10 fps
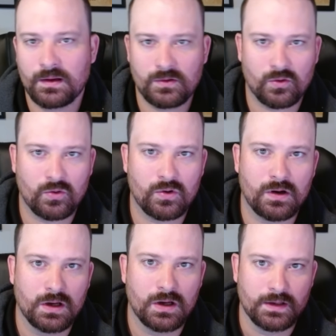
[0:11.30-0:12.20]

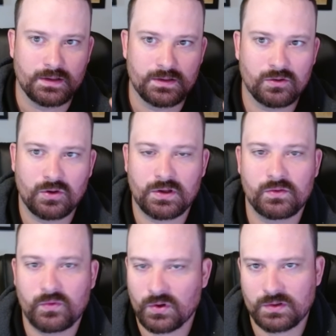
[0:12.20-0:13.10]
or you're looking
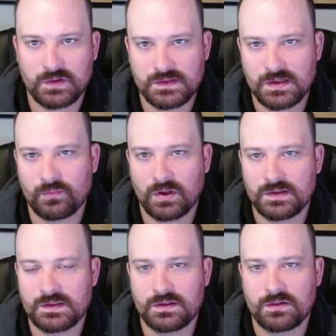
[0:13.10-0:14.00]
for a good
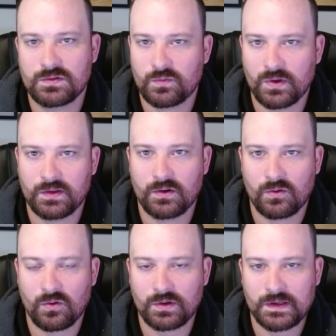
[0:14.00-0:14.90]
template to use with
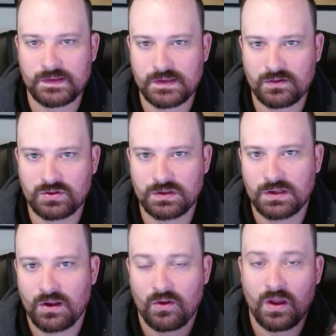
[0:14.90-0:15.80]
your organization,
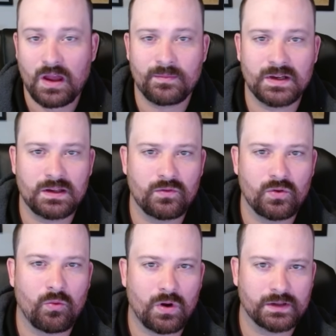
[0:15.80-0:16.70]
I'm going to give you
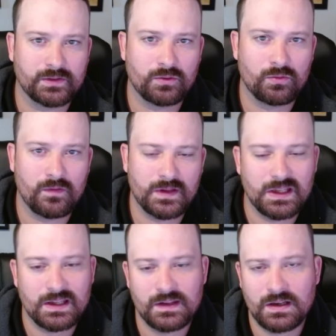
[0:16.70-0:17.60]
a walkthrough of it.
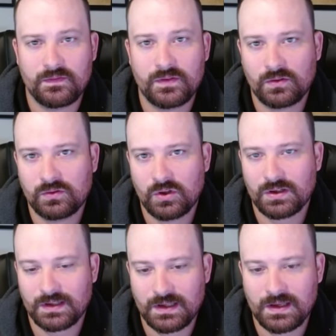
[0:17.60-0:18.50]
And then if you'll
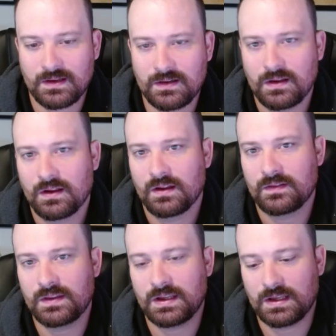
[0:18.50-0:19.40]
look in
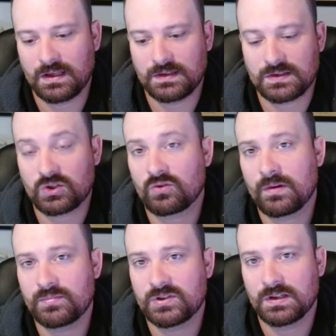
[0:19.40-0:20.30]
the
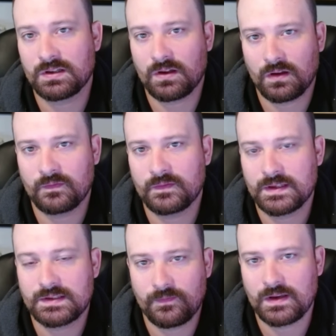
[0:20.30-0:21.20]
description of
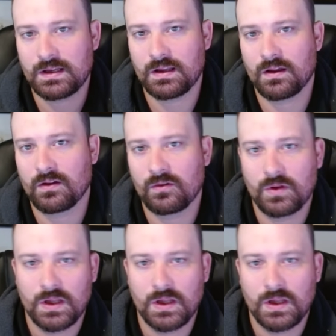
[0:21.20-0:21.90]
this video,